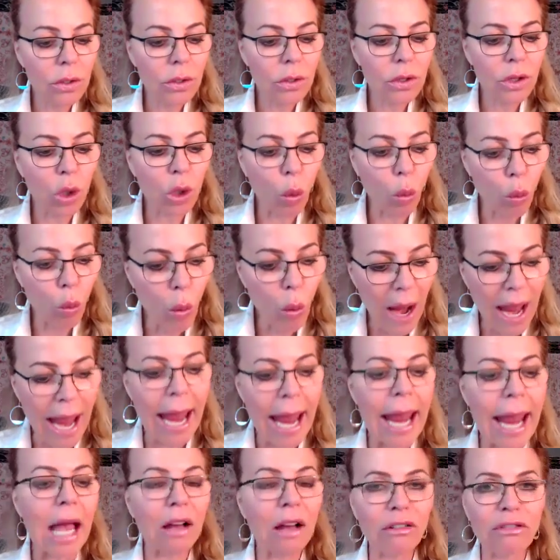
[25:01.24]
the
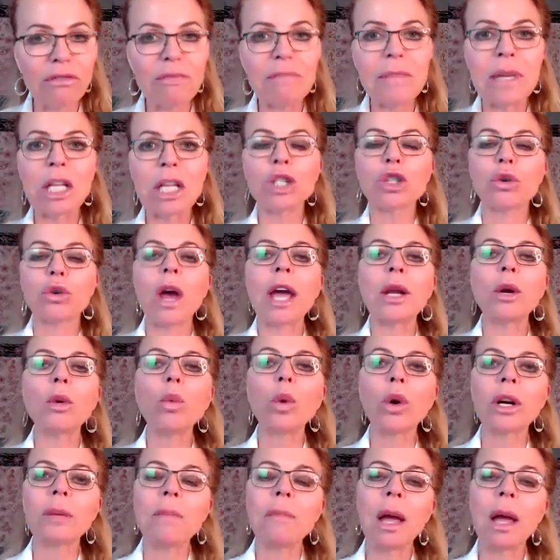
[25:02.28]
way of me trying to
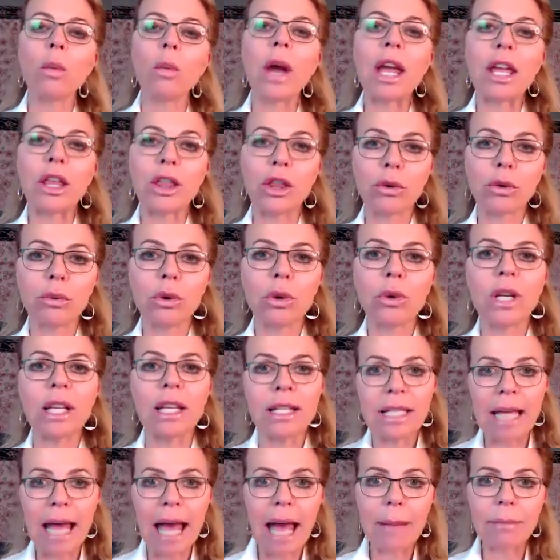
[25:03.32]
work my way through it
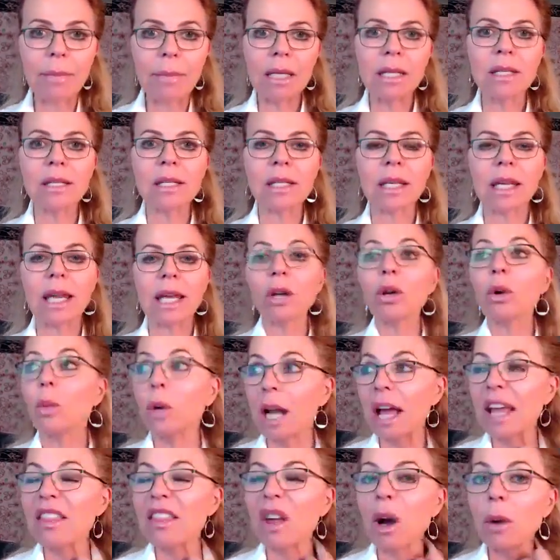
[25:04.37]
into happiness again, or what
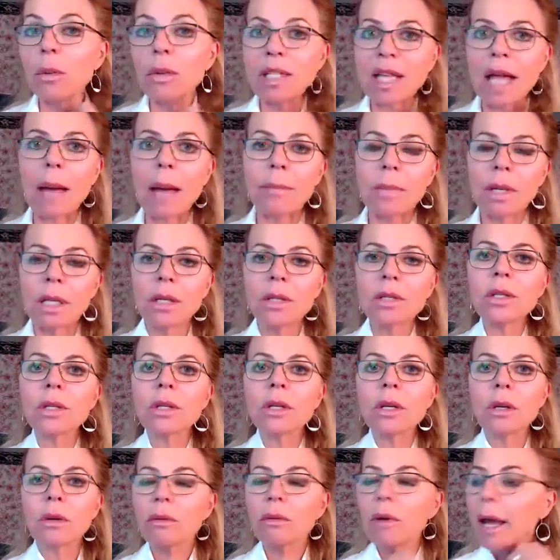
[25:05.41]
I thought was happiness,
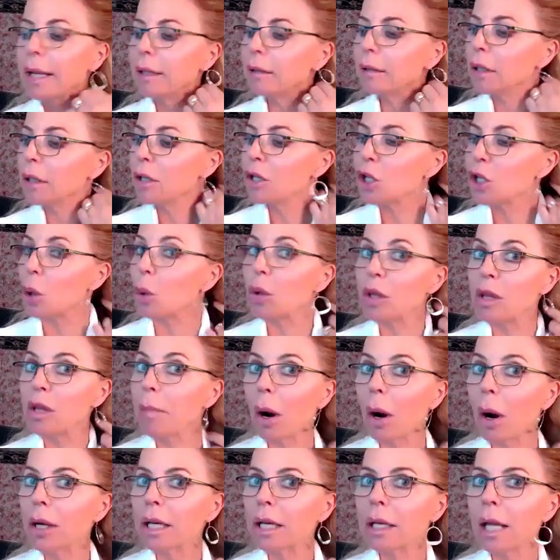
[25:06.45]
right? Towing the
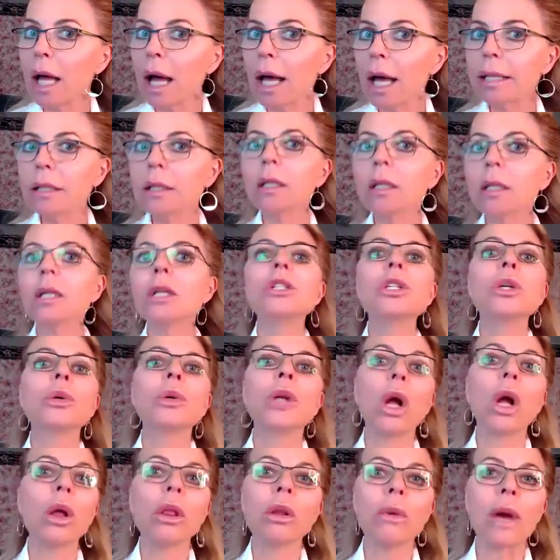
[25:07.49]
party line, doing
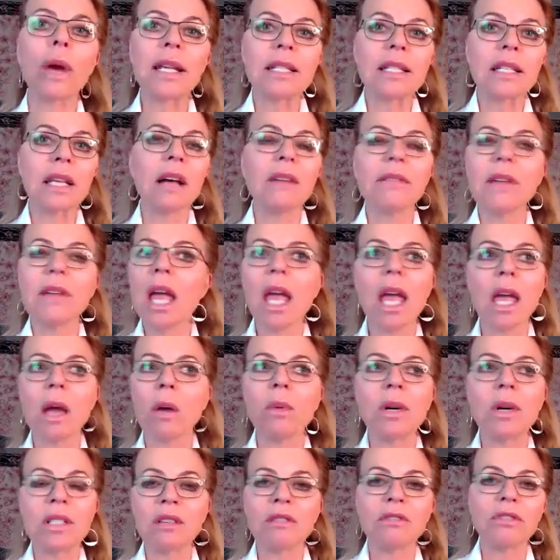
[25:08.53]
all the right stuff, it
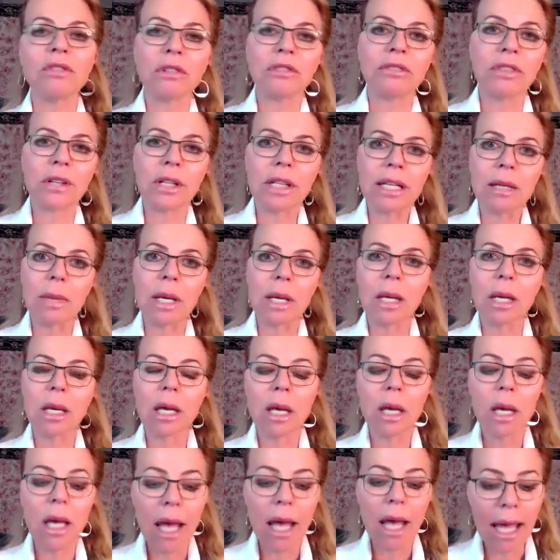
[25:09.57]
wasn't fulfilling me.
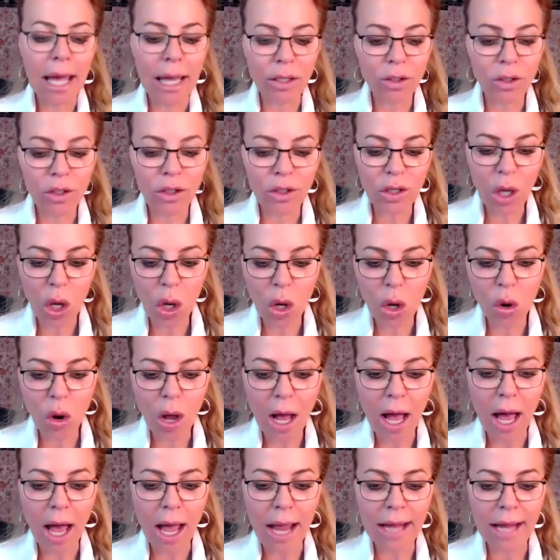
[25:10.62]
And so
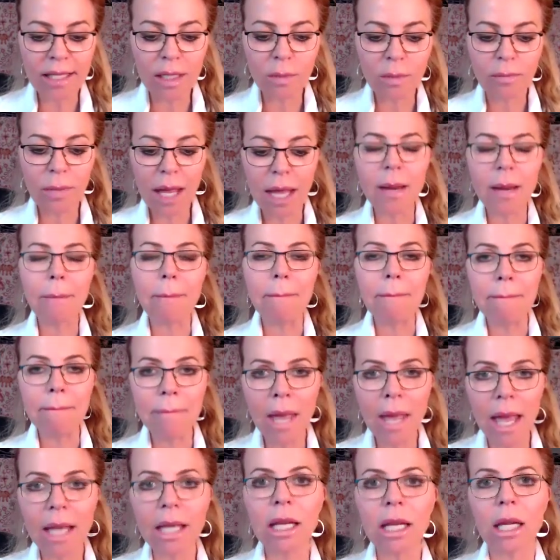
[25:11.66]
I spent
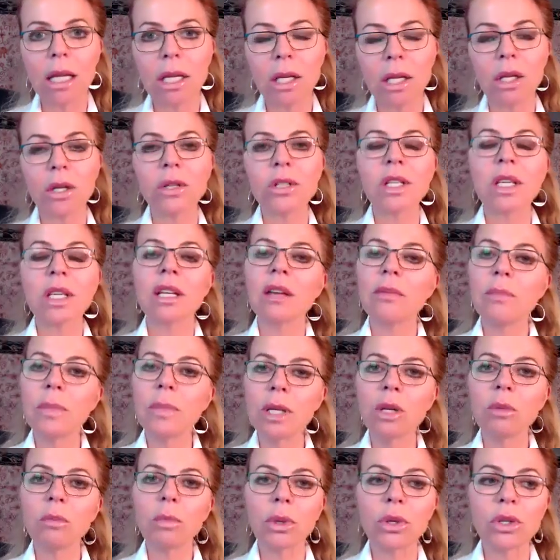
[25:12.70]
many years, and I've
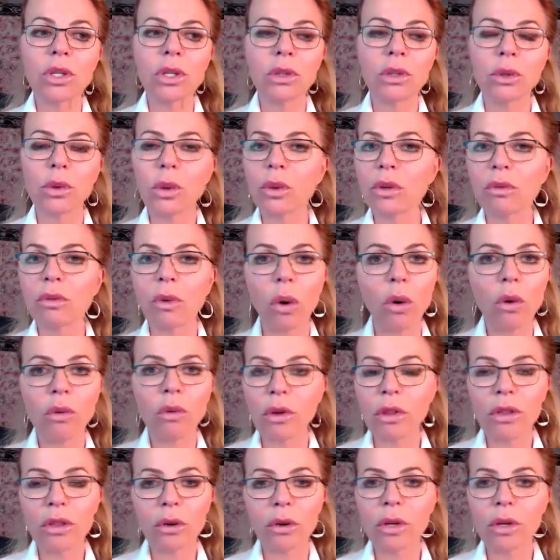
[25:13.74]
been in personal growth for over
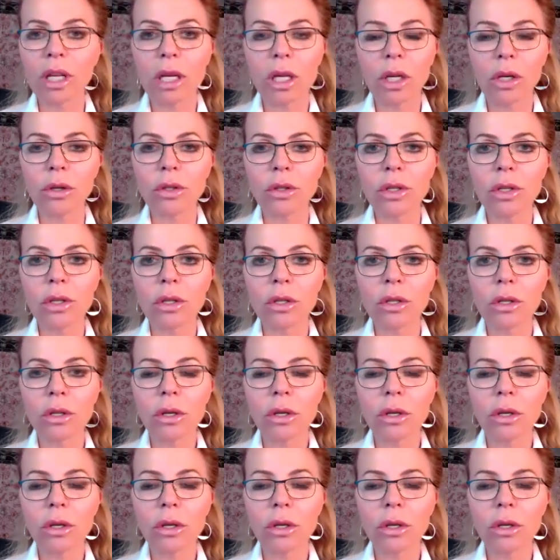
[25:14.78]
30 years,